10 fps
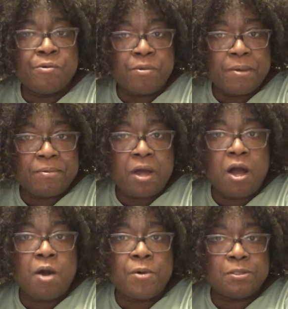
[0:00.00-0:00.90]
Remember
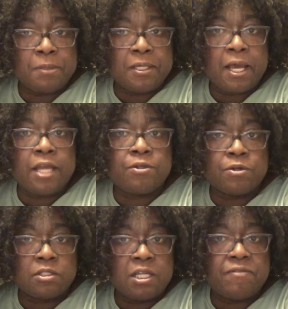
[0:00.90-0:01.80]
to always be kind to
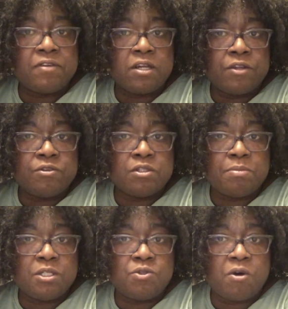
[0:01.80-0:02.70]
yourself and others.
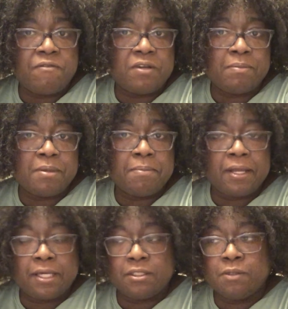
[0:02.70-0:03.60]
Be joyful and be
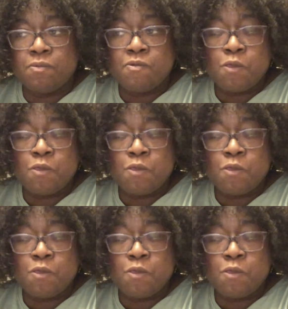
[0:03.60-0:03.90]
blessed.